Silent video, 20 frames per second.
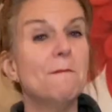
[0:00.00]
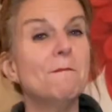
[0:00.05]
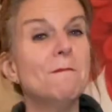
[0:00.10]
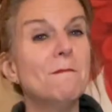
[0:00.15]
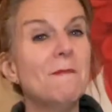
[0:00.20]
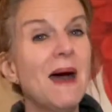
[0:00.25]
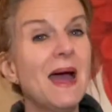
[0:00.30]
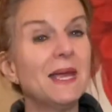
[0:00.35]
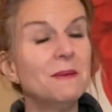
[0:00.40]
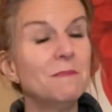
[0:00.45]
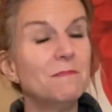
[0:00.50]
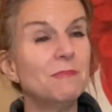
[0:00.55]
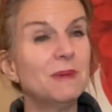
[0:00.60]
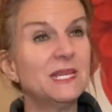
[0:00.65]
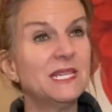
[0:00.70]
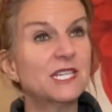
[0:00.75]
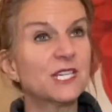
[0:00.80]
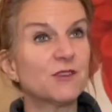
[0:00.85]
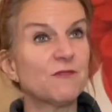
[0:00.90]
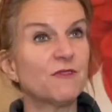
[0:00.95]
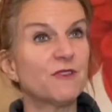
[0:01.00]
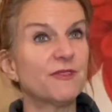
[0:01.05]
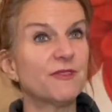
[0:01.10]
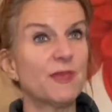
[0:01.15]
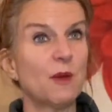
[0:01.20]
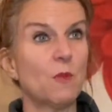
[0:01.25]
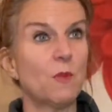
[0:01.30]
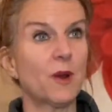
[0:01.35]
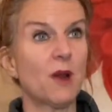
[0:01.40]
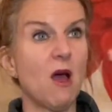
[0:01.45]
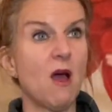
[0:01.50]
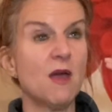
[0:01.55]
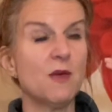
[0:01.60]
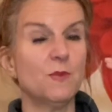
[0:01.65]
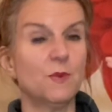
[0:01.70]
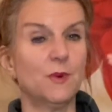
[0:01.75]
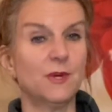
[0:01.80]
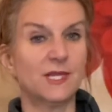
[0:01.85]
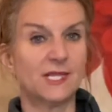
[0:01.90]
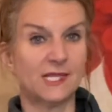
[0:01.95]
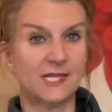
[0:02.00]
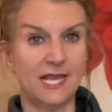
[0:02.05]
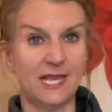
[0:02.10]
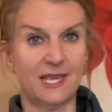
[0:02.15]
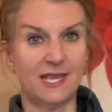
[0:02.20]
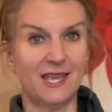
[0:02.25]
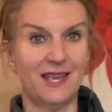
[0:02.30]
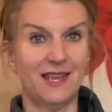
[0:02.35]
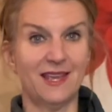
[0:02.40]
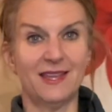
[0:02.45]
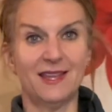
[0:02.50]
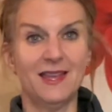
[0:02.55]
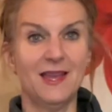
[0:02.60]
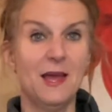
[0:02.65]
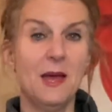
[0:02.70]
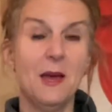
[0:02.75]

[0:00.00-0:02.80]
might be different than what I was thinking.